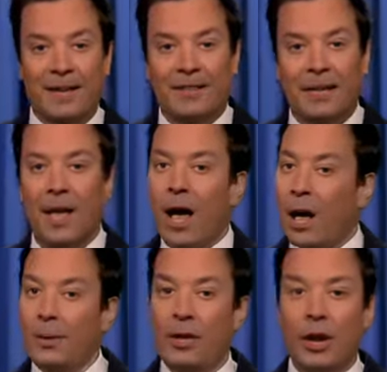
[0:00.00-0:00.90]
He said,
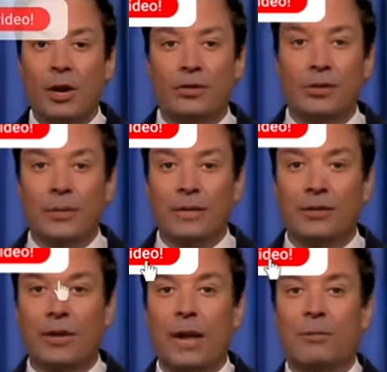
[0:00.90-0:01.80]
I'll be there, assuming
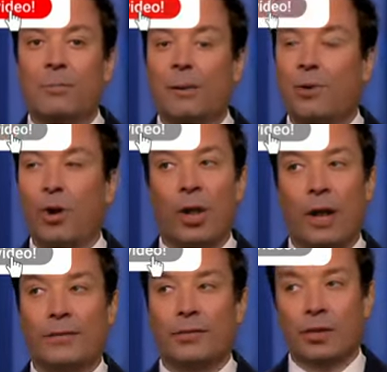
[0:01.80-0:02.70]
it's okay with my parole
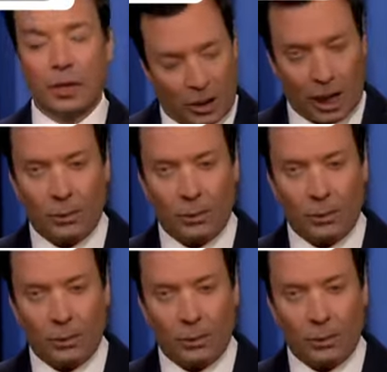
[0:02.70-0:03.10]
officer.